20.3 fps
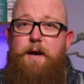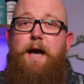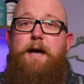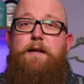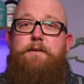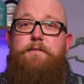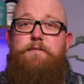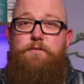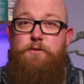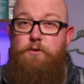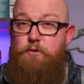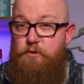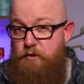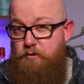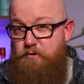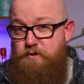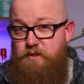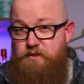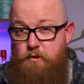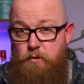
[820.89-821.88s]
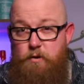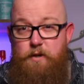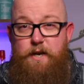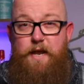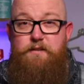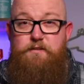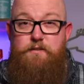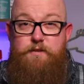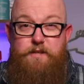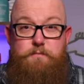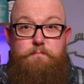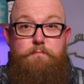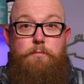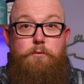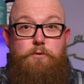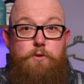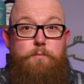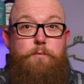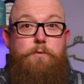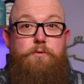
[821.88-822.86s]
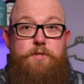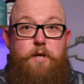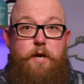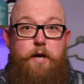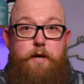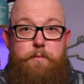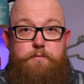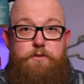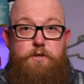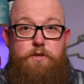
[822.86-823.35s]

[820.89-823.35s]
And the good news is you can enter this multiple times.